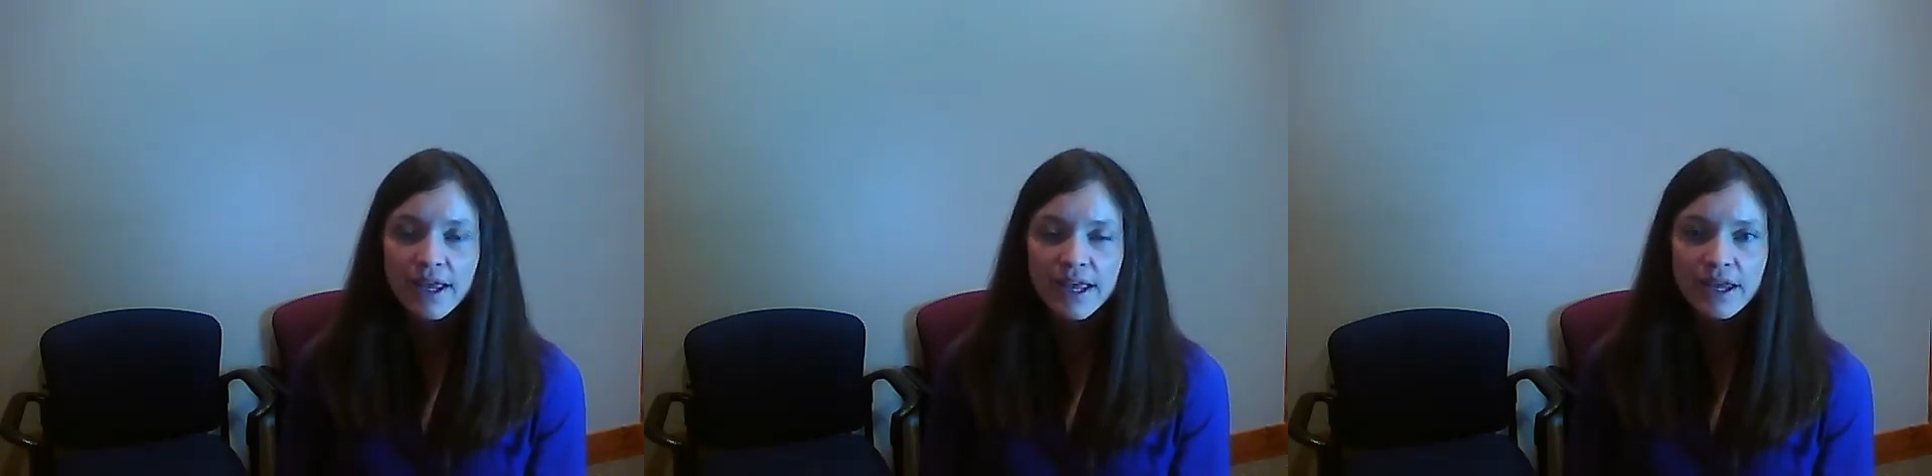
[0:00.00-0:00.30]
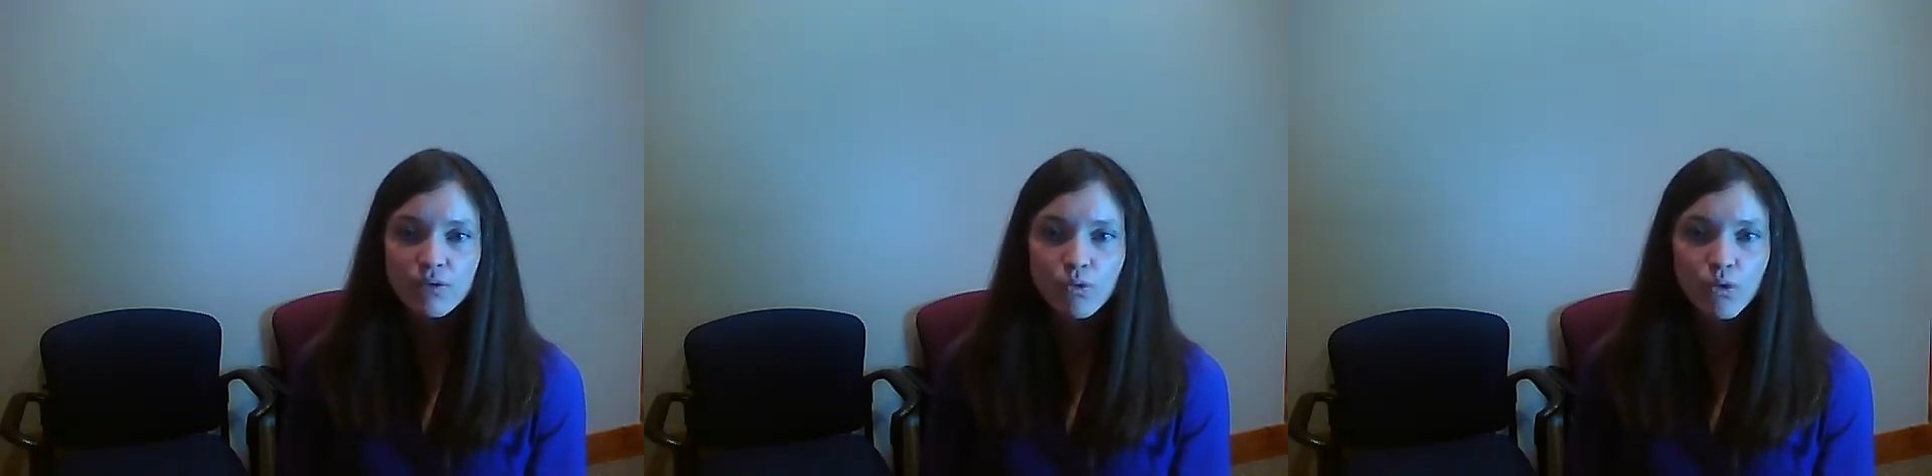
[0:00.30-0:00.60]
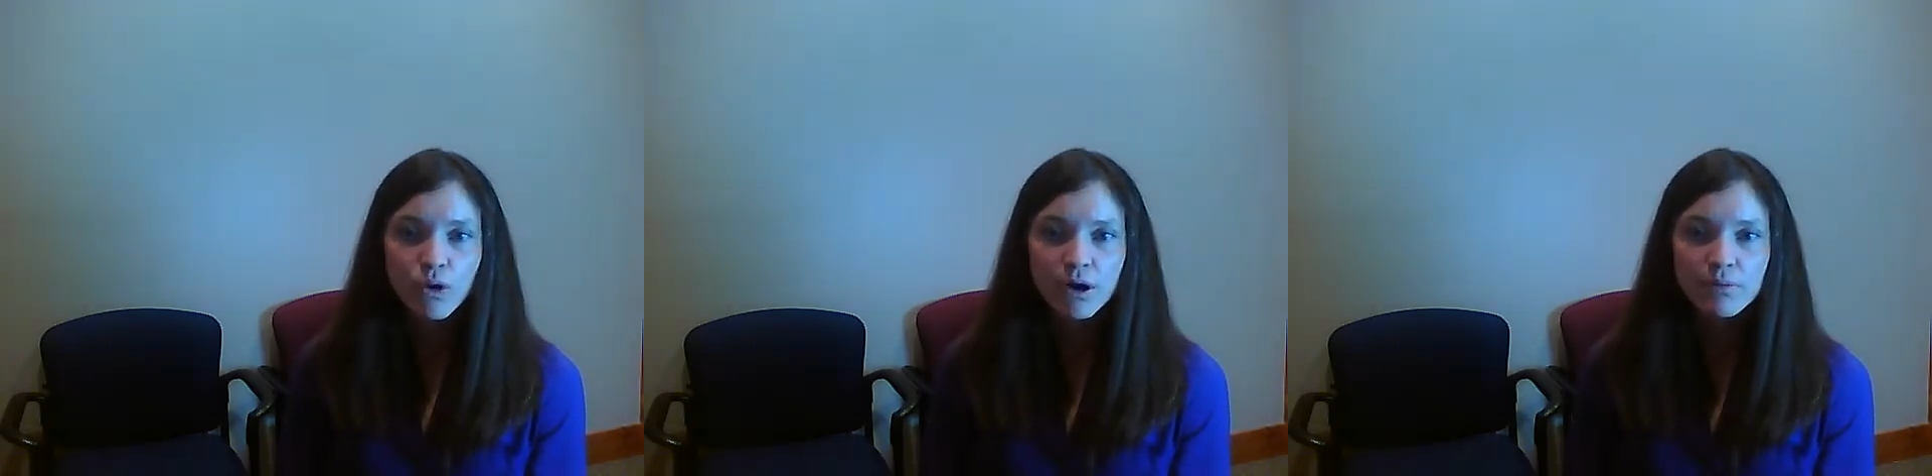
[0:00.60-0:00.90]
in
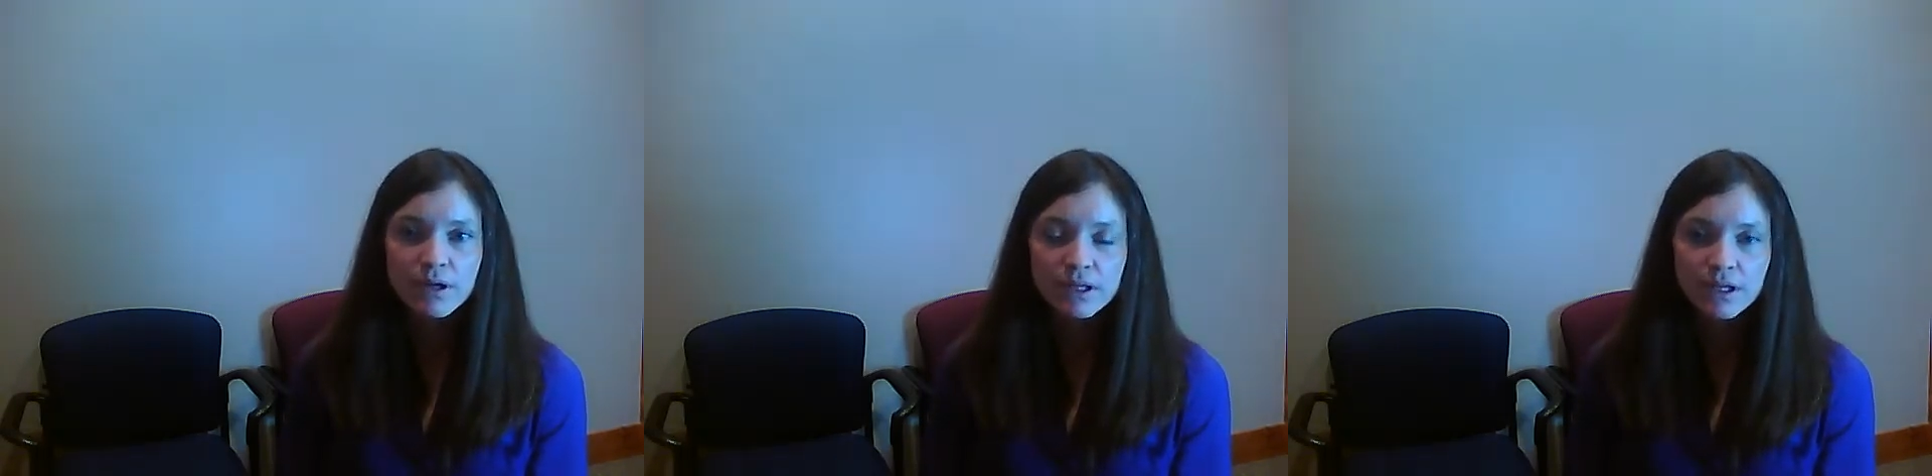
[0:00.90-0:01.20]
warm